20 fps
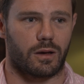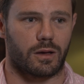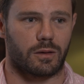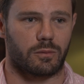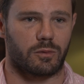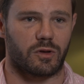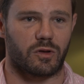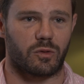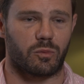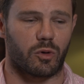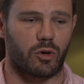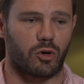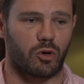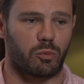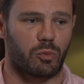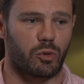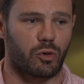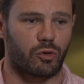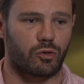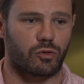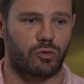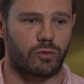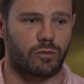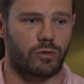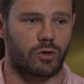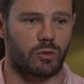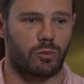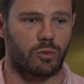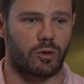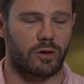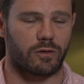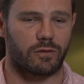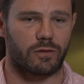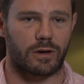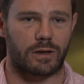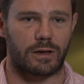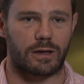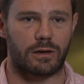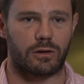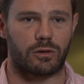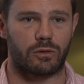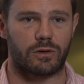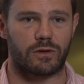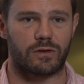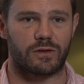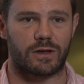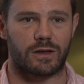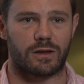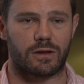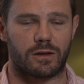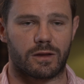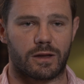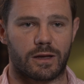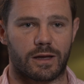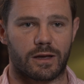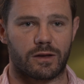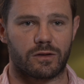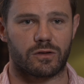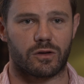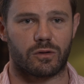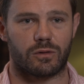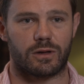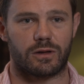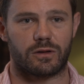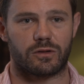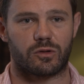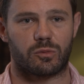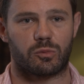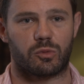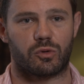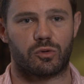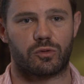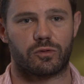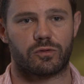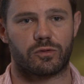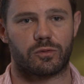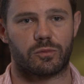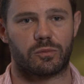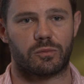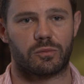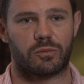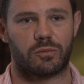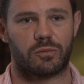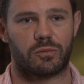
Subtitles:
this is my own personal view, but I find it lunacy that they get so little support from